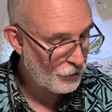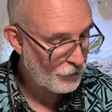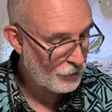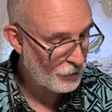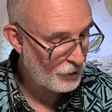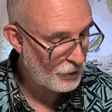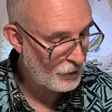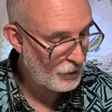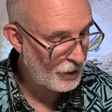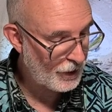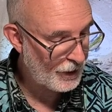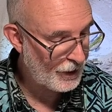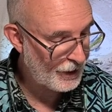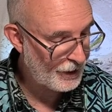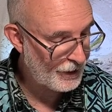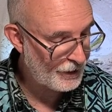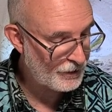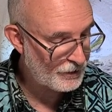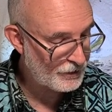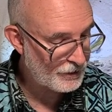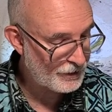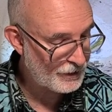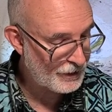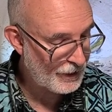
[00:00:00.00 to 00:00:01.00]
Through
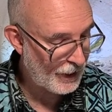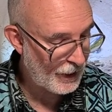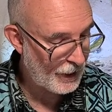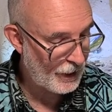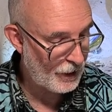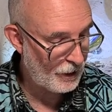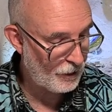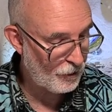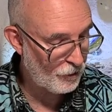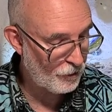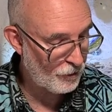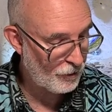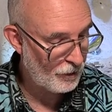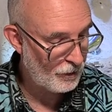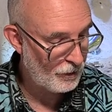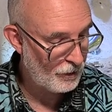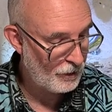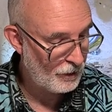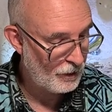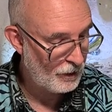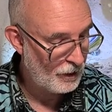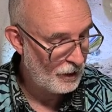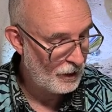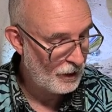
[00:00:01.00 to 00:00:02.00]
his death,
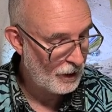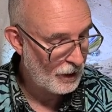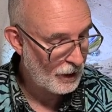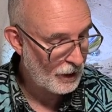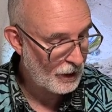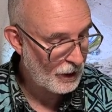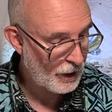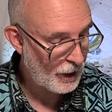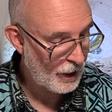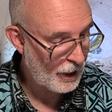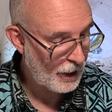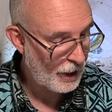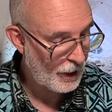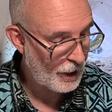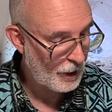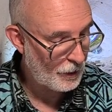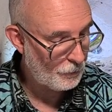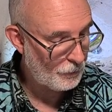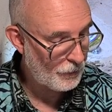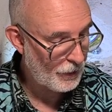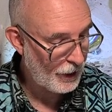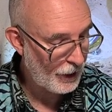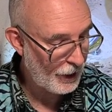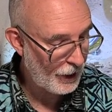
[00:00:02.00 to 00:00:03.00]

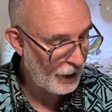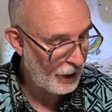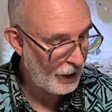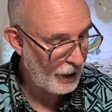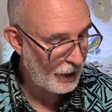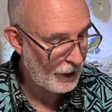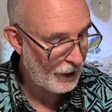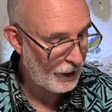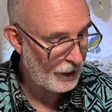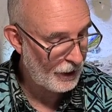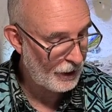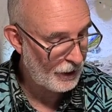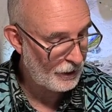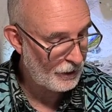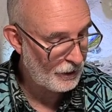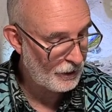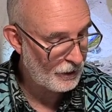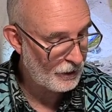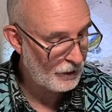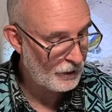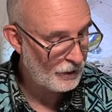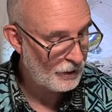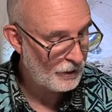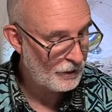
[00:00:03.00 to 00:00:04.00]
God
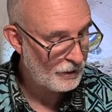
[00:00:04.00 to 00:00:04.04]
paid